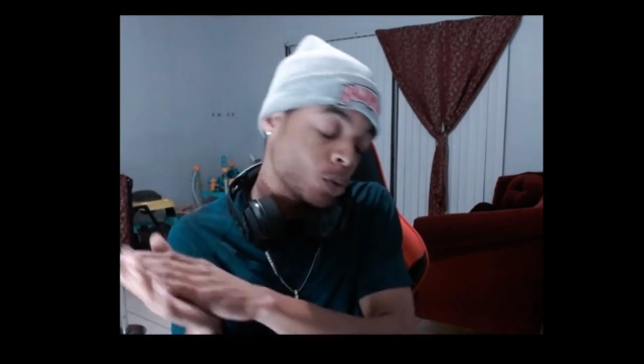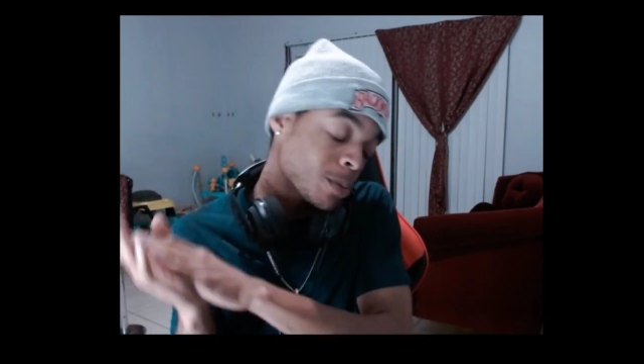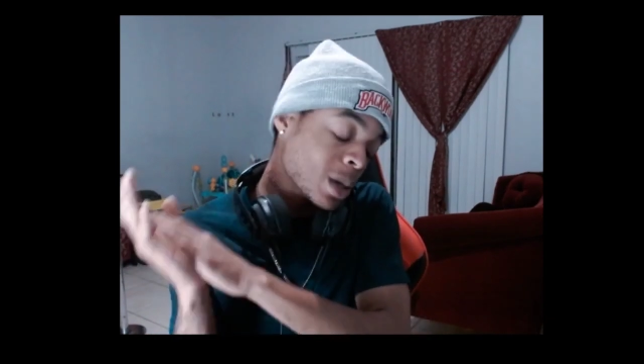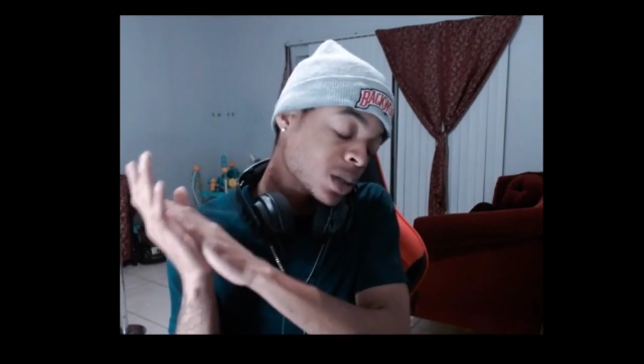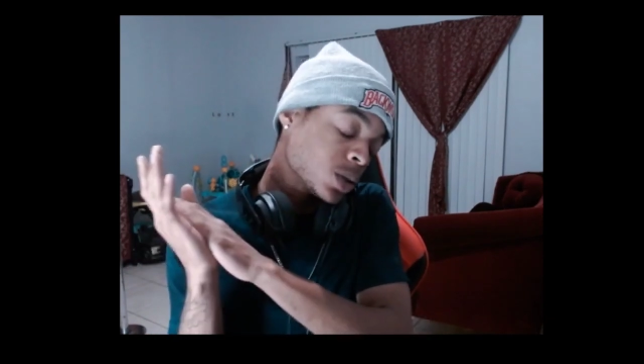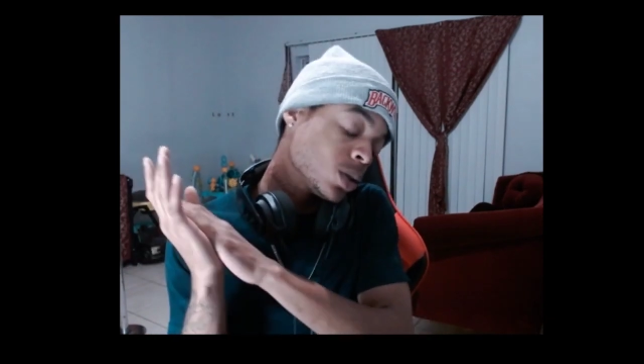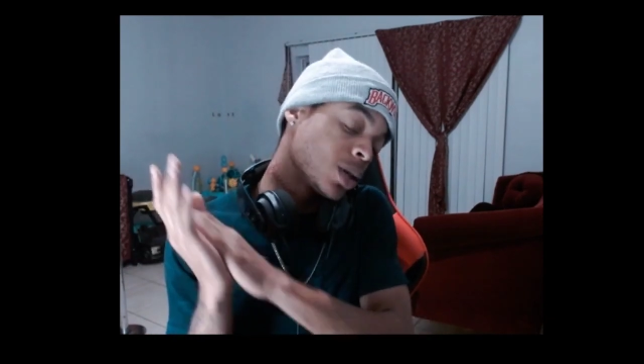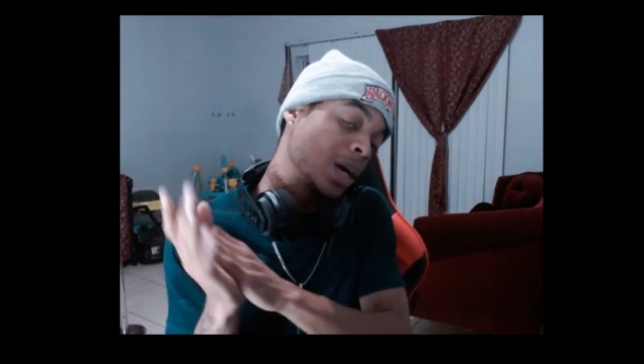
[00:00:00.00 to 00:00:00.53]
make
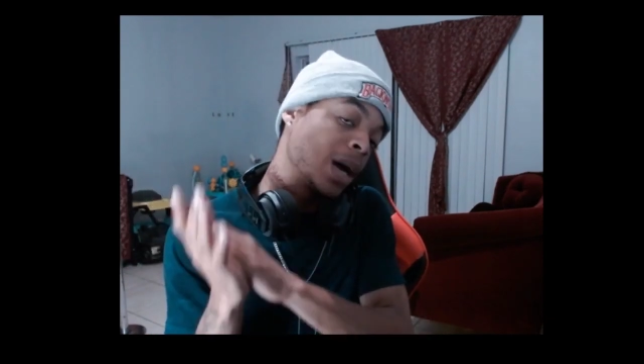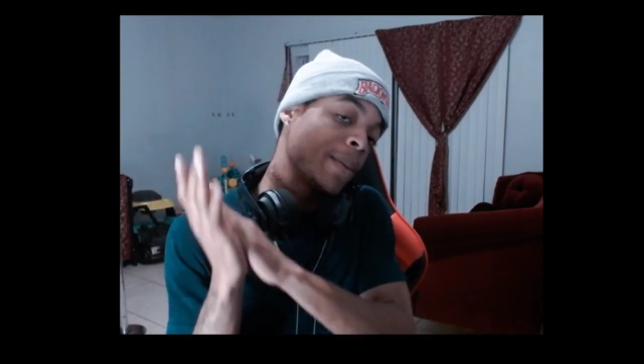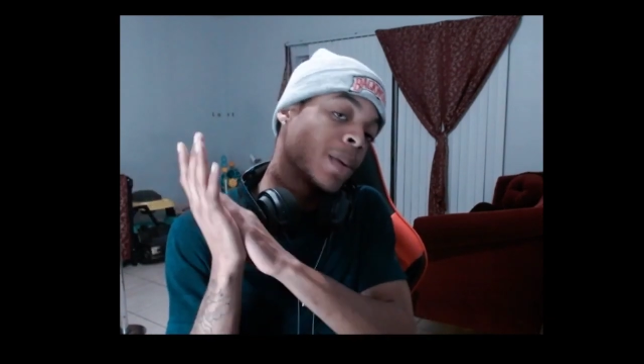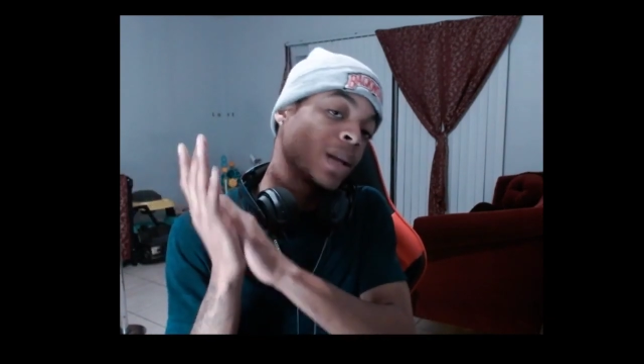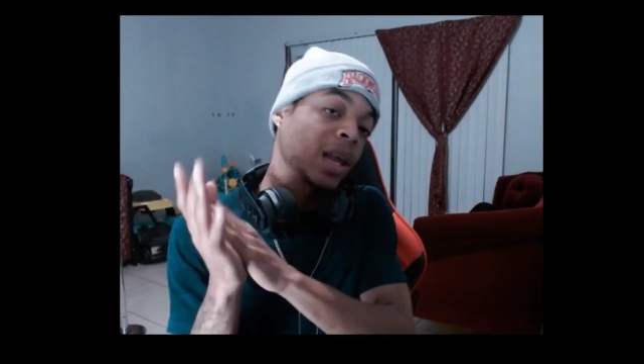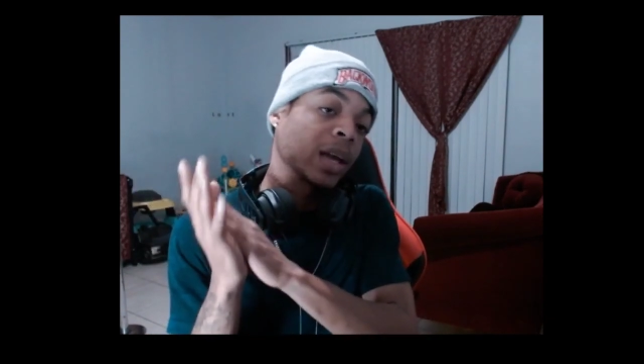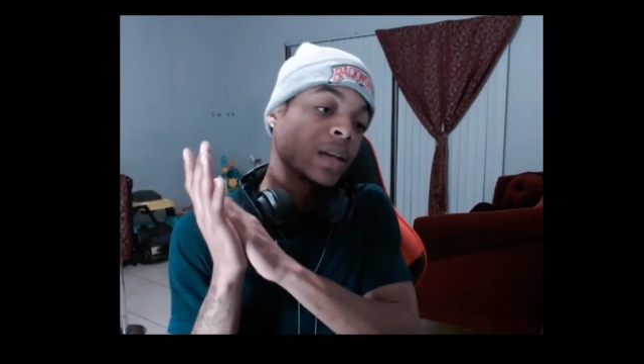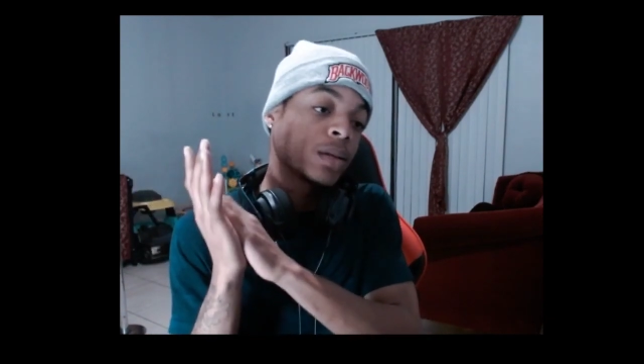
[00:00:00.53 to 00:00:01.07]
sure you comment,
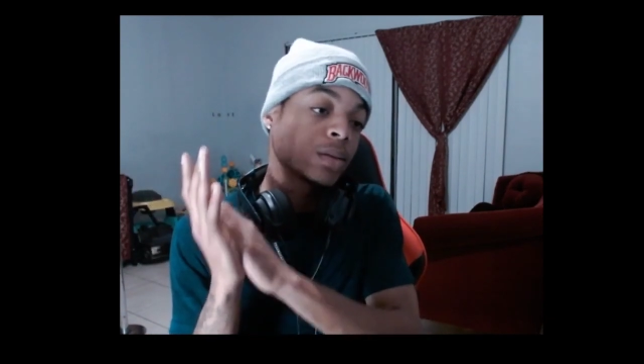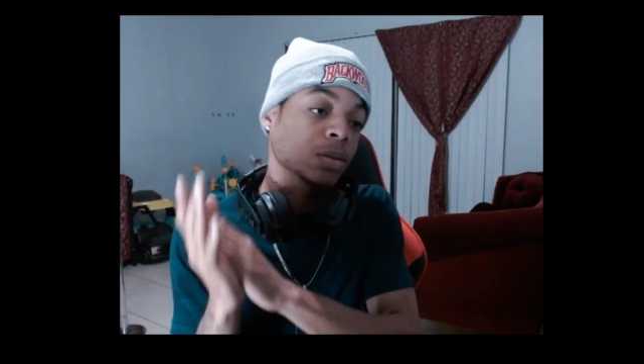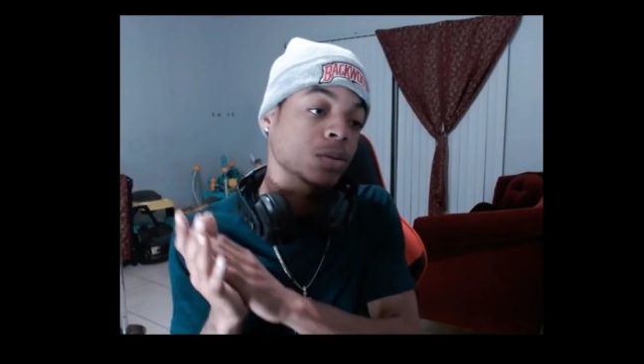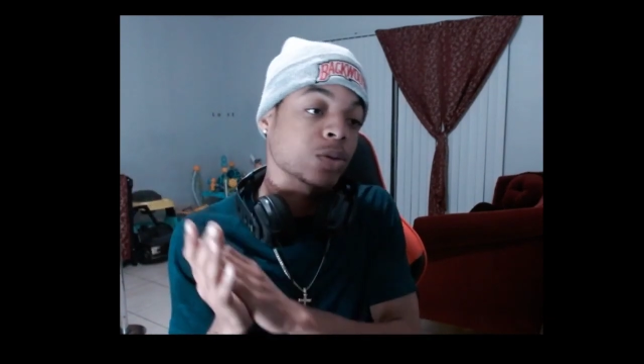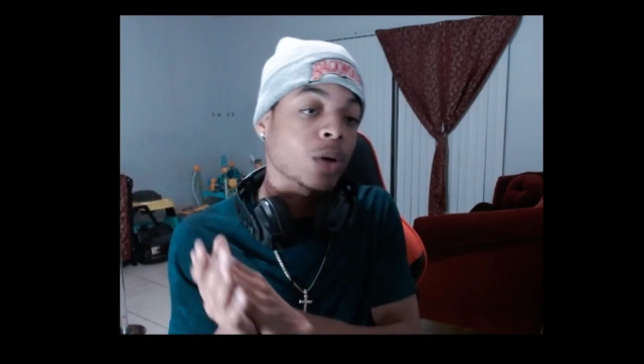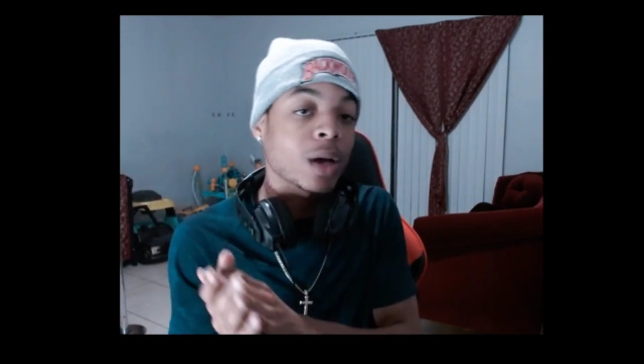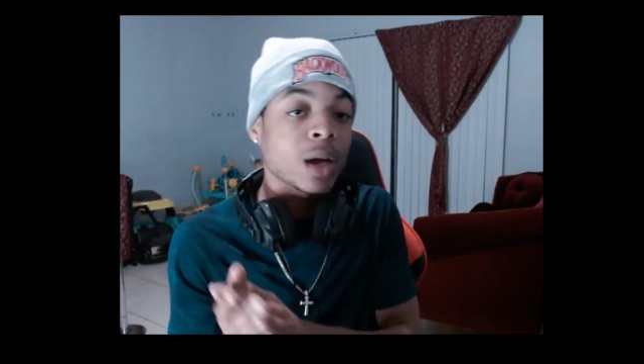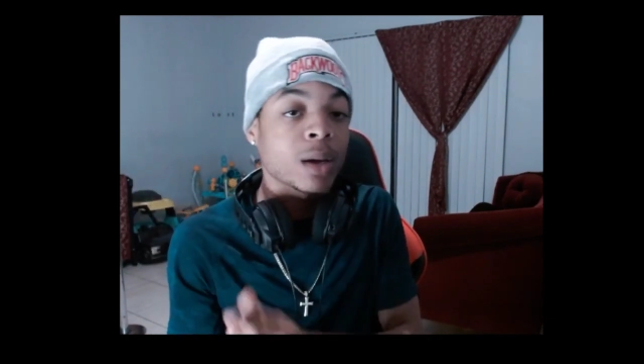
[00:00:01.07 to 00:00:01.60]
like, and
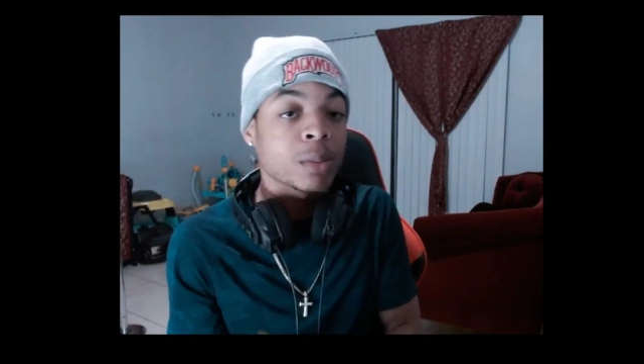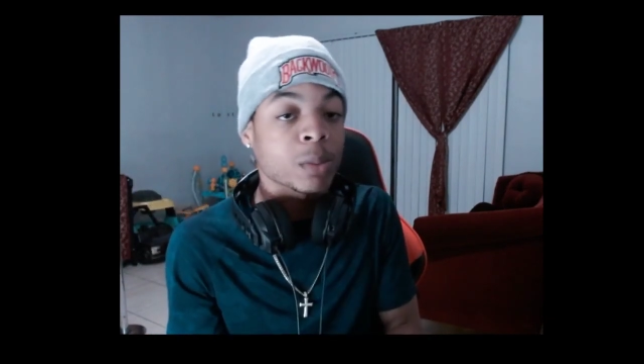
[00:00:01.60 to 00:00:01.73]
subscribe.